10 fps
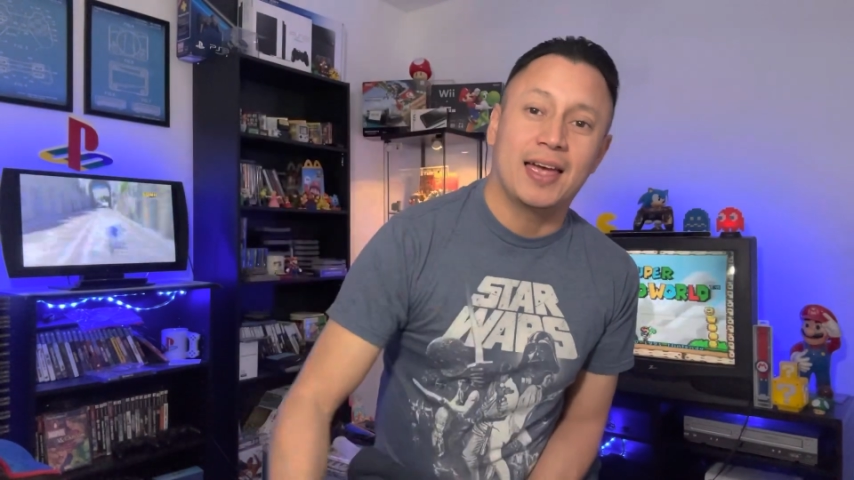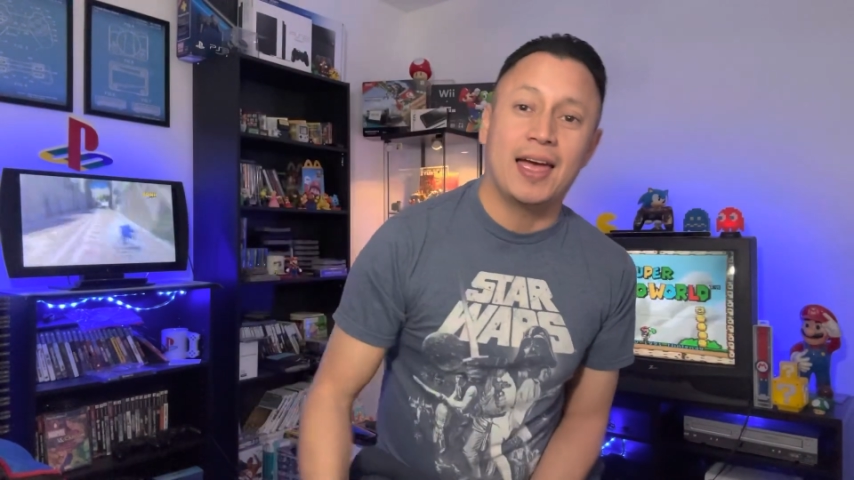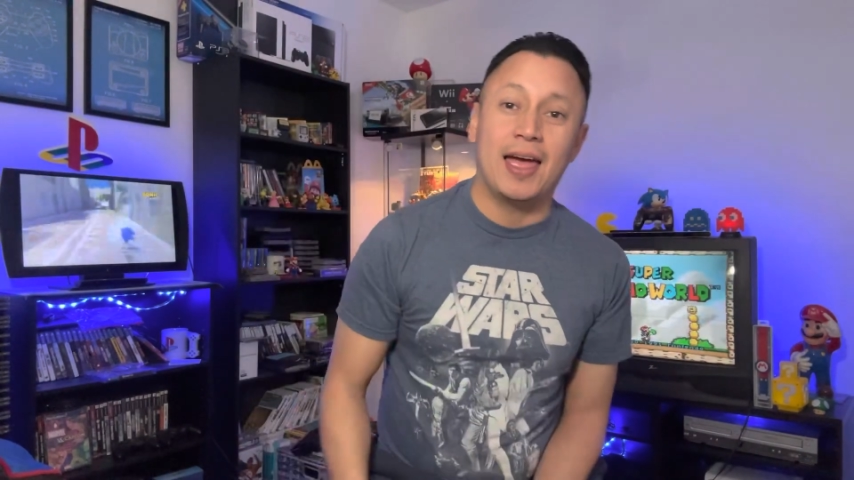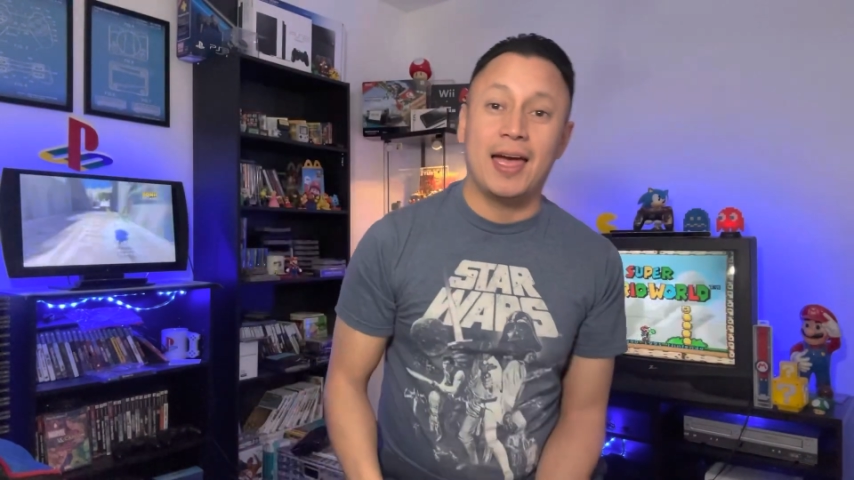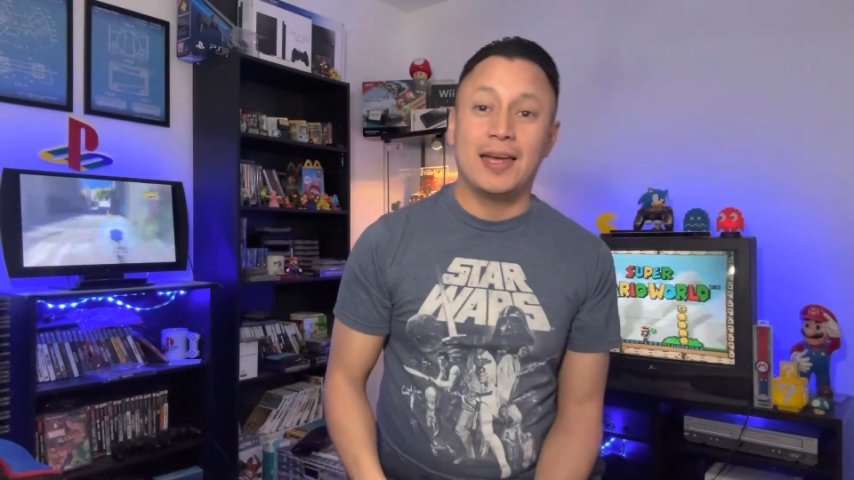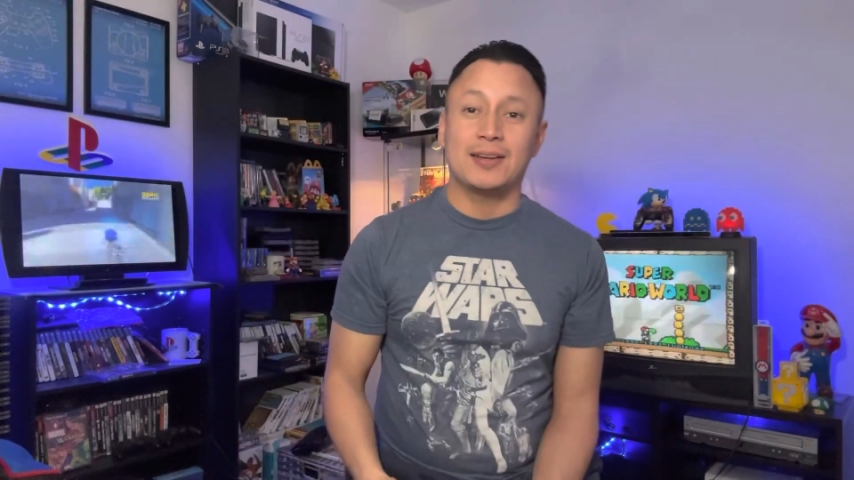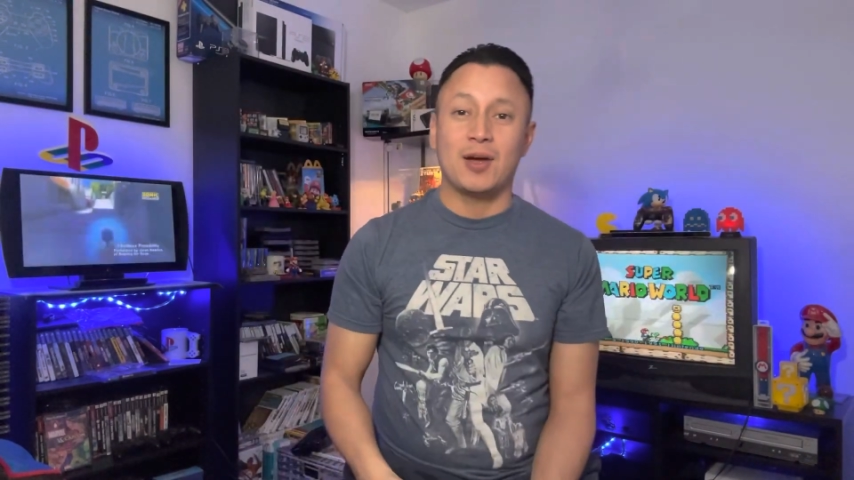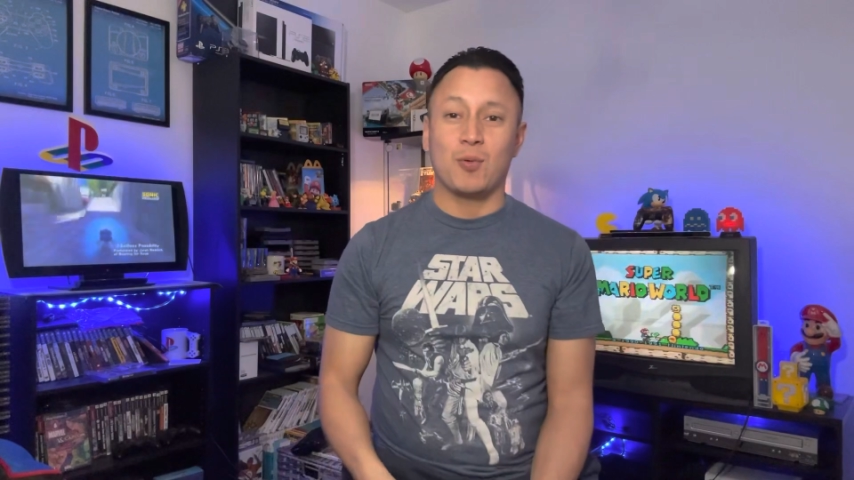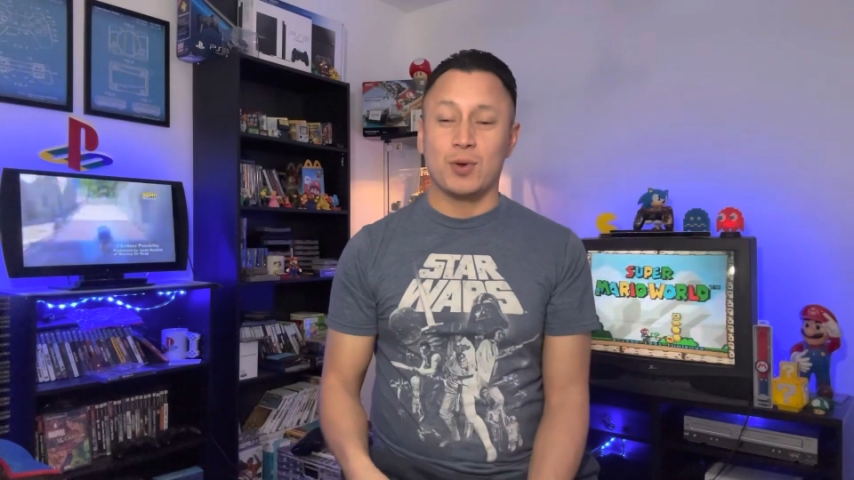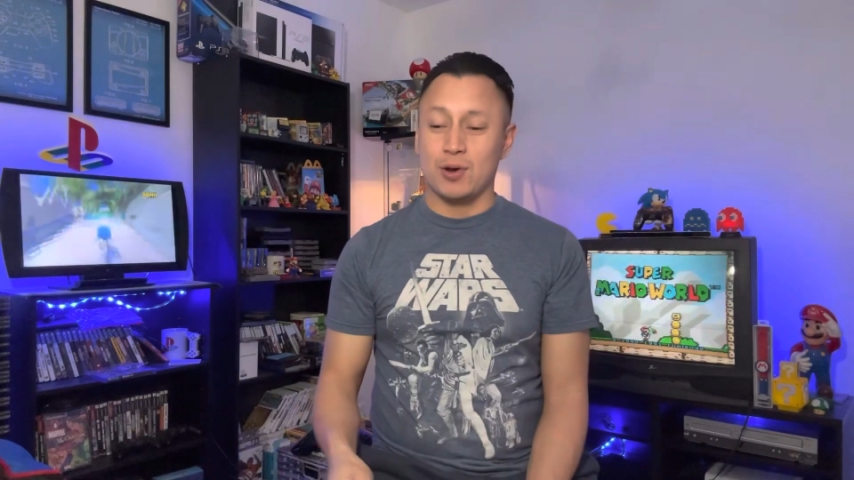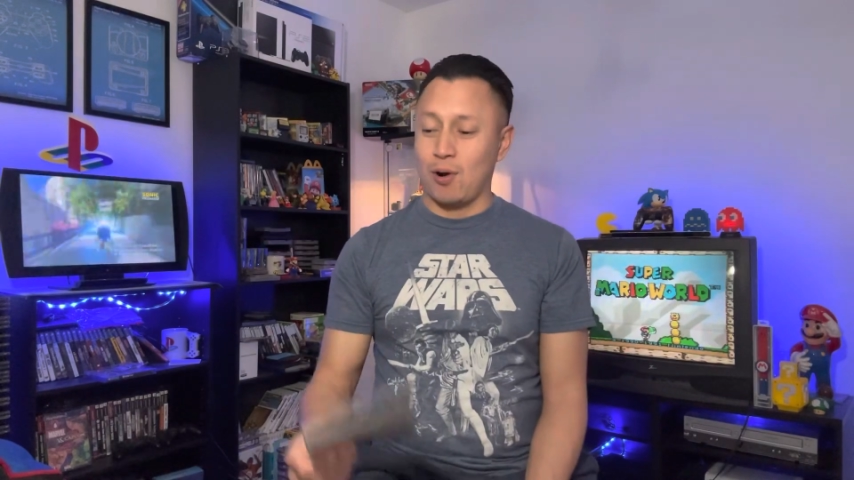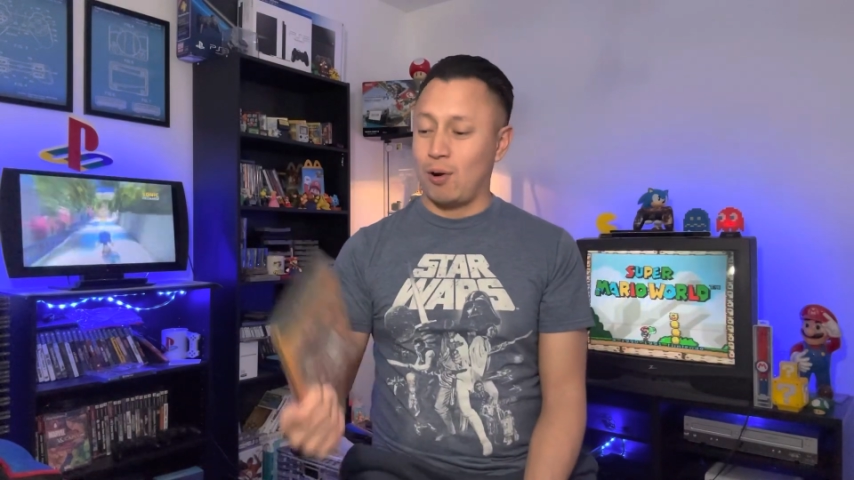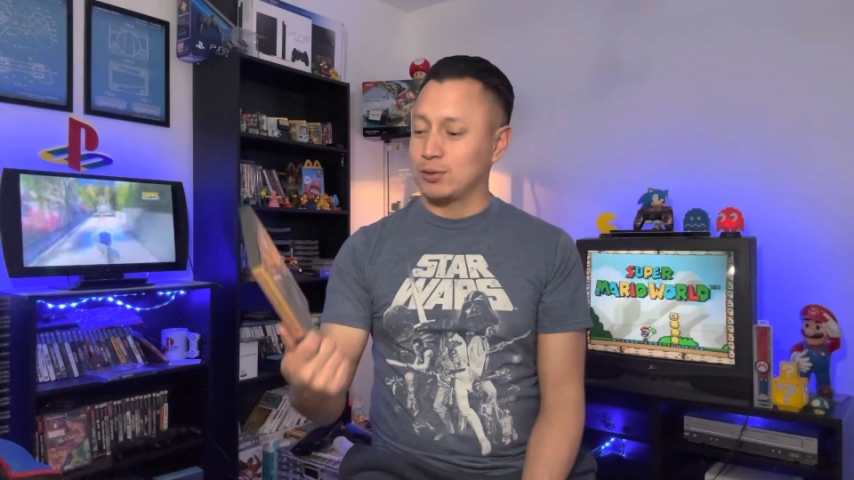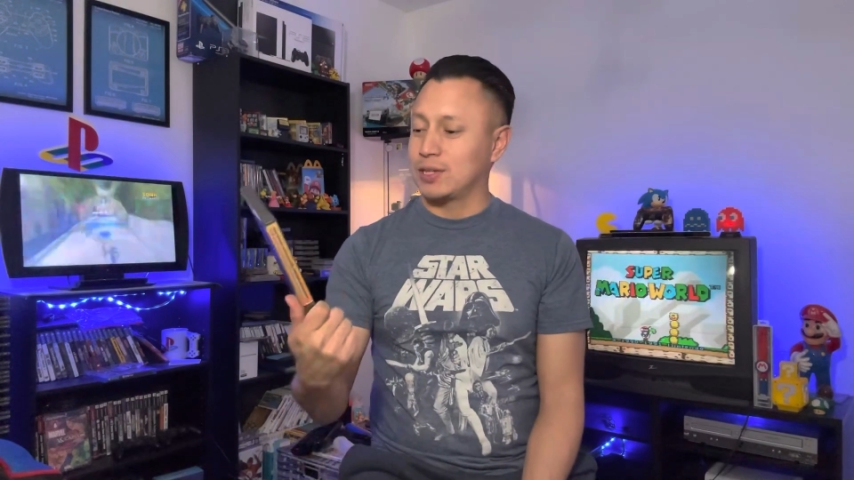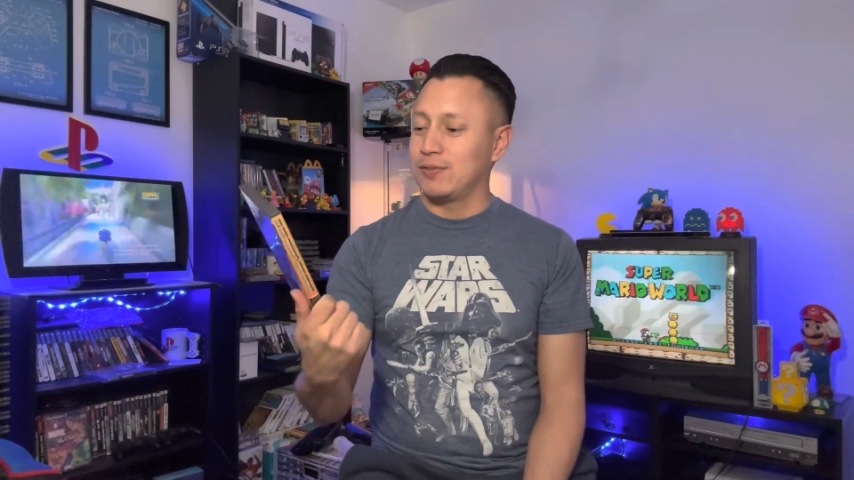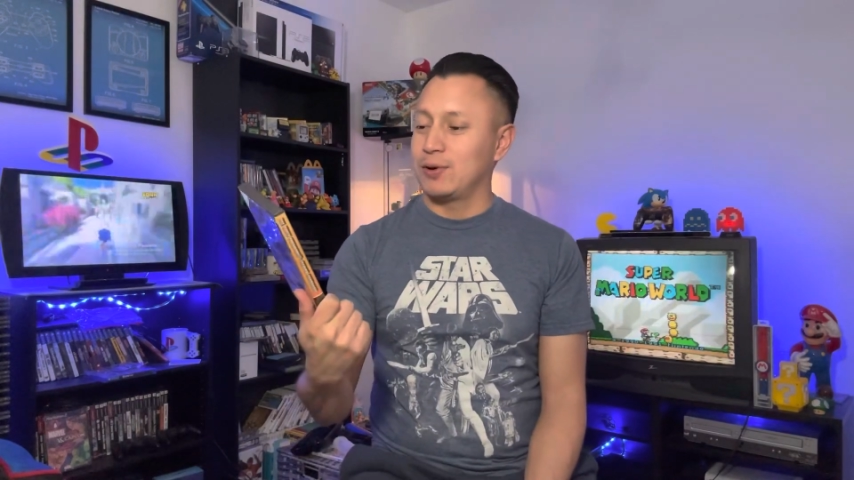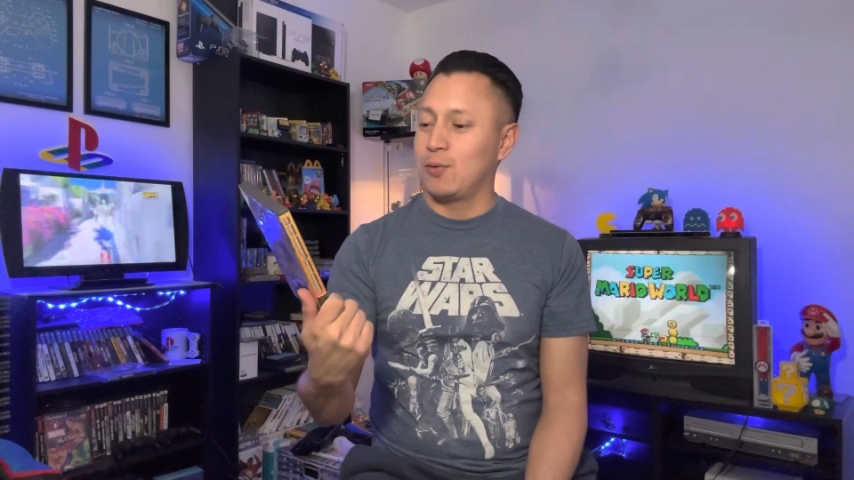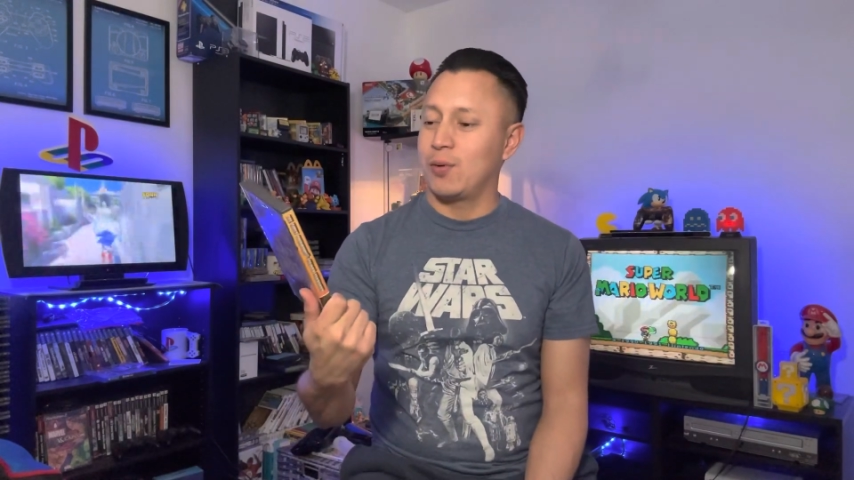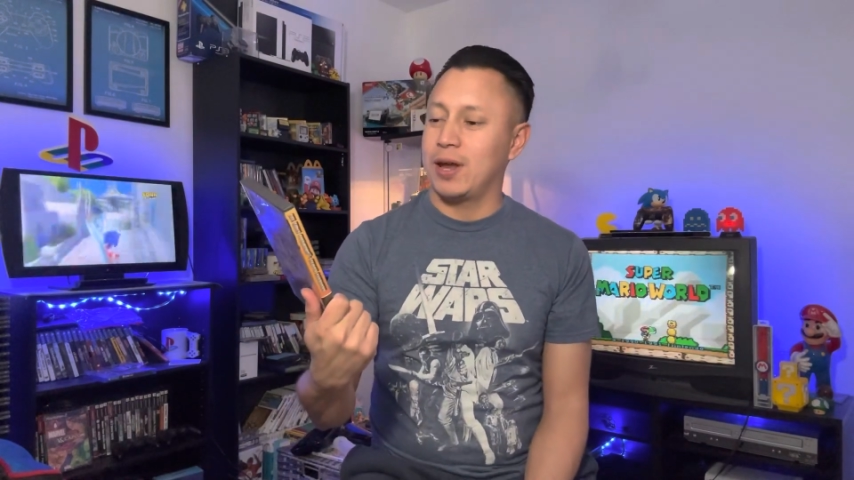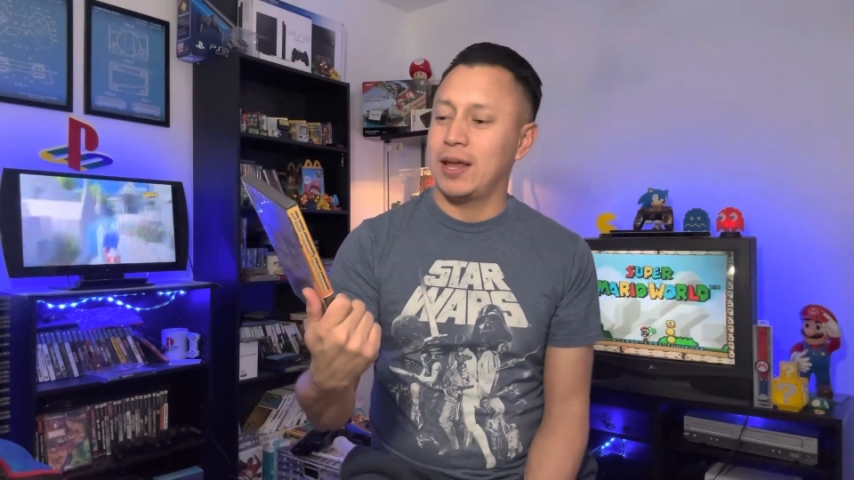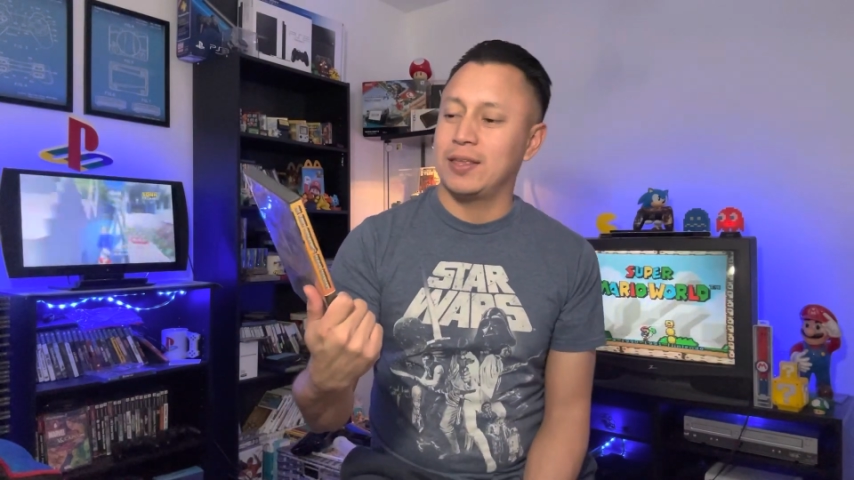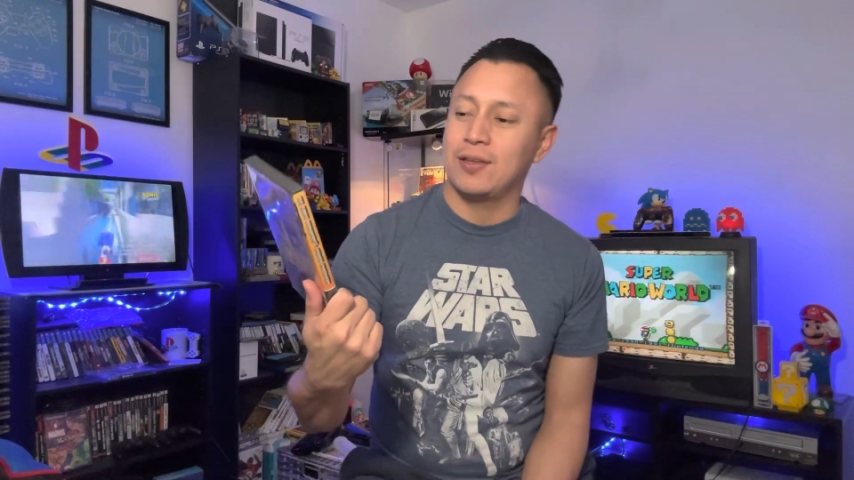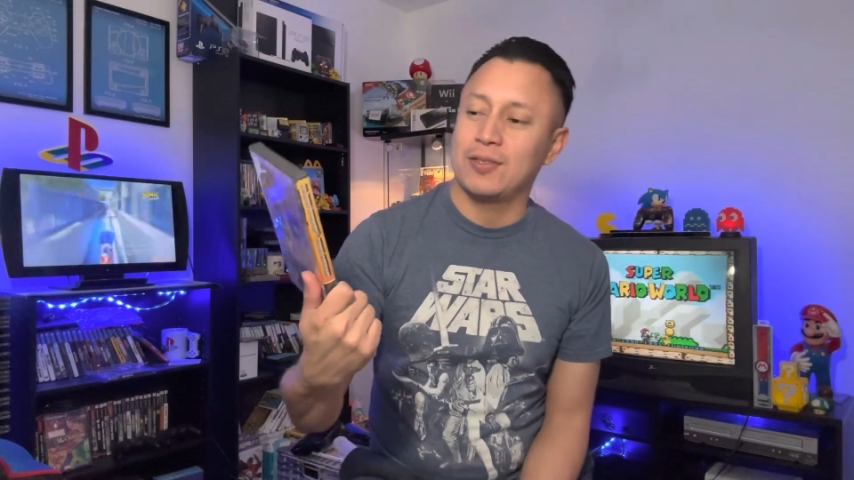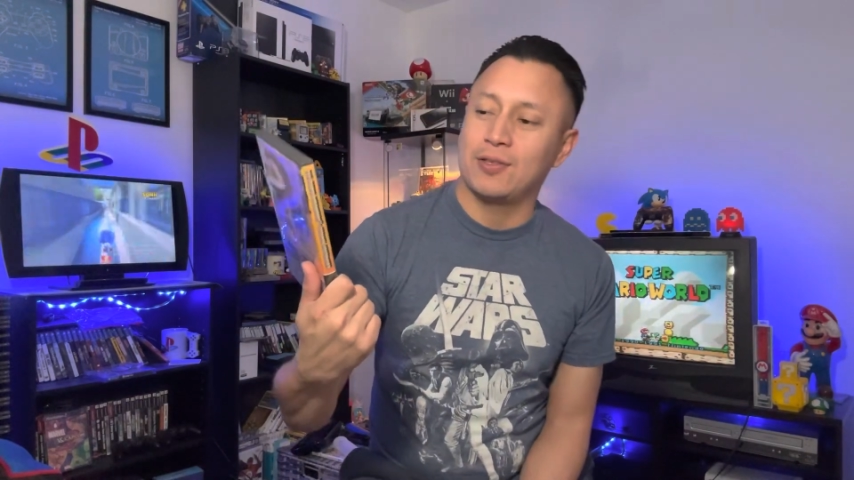And we are also giving away